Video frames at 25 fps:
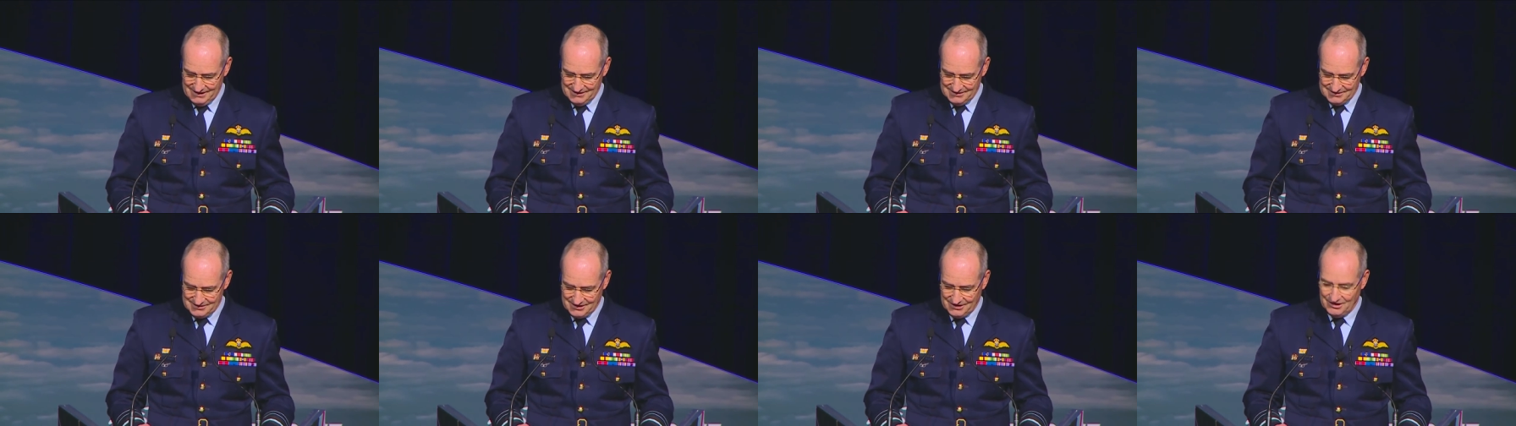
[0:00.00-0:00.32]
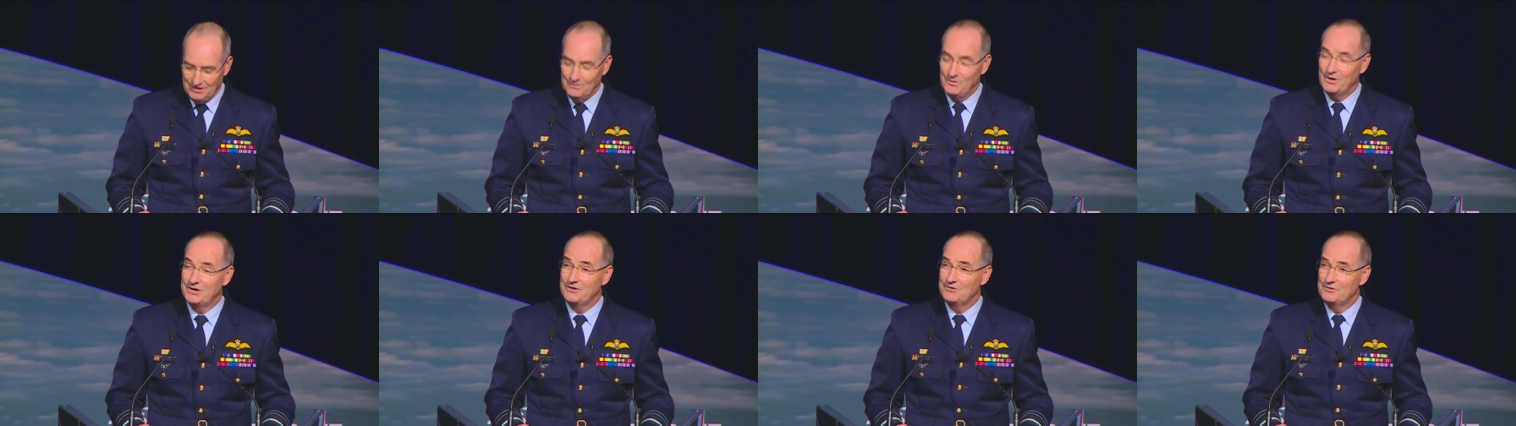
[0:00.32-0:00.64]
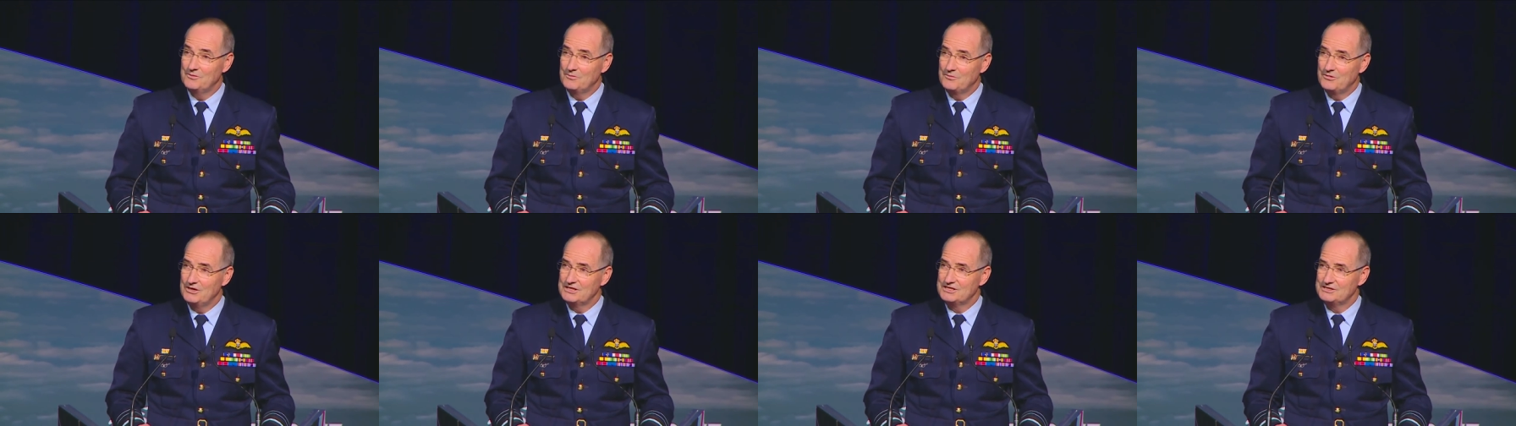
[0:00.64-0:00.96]
that I want to
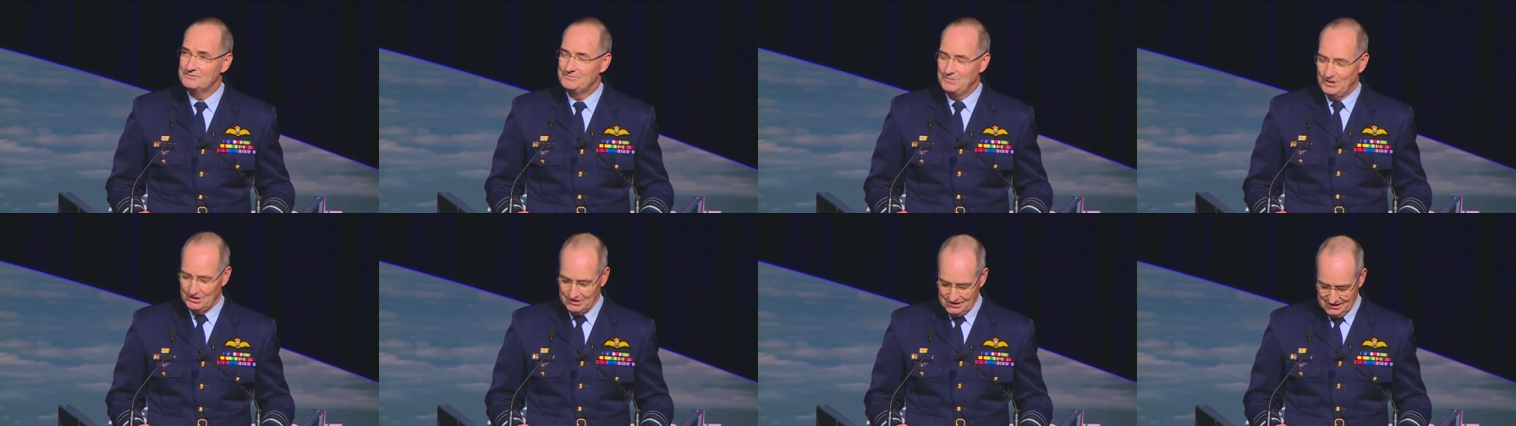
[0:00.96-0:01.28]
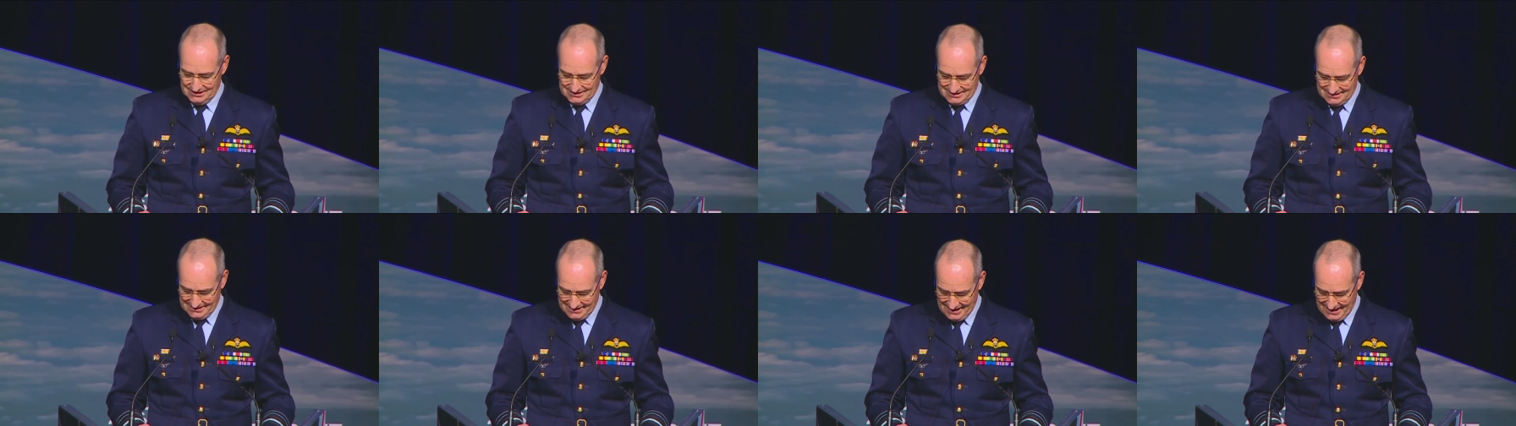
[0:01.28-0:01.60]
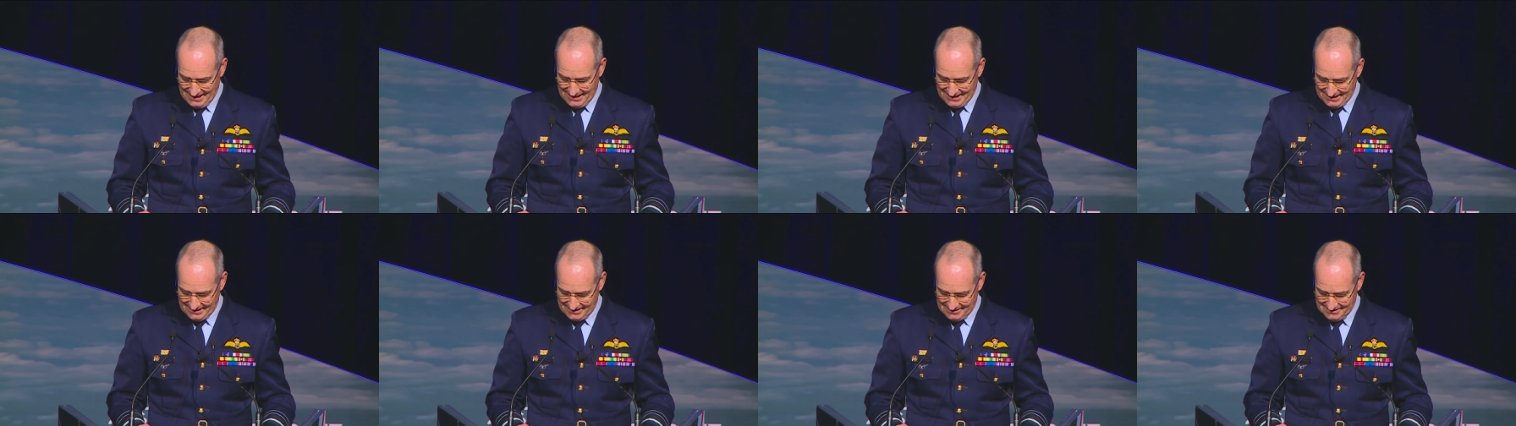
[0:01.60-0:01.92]
impress upon you
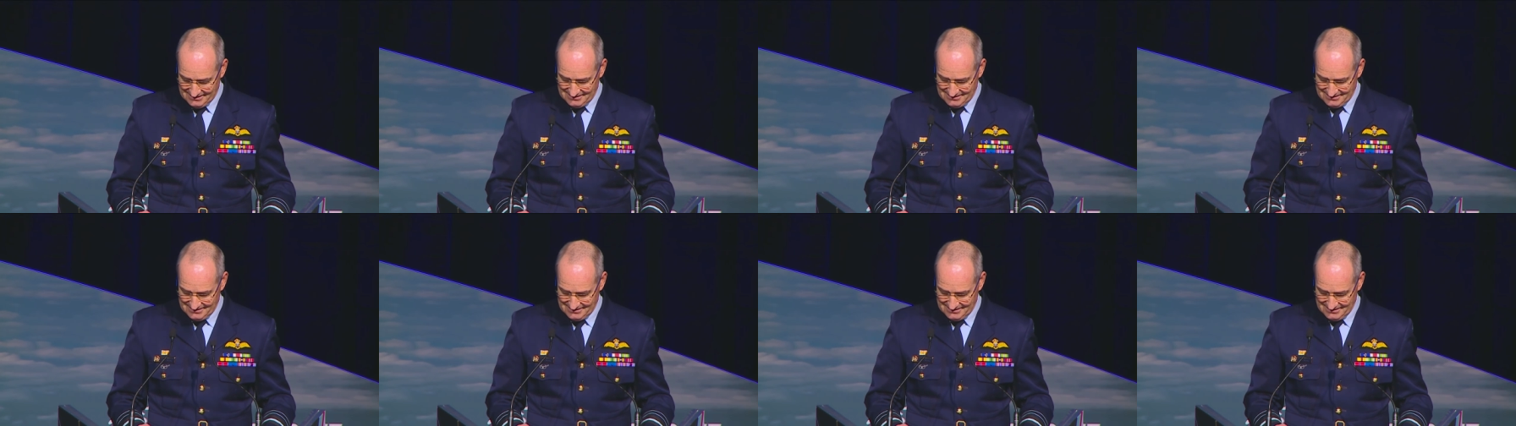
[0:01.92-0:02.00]
today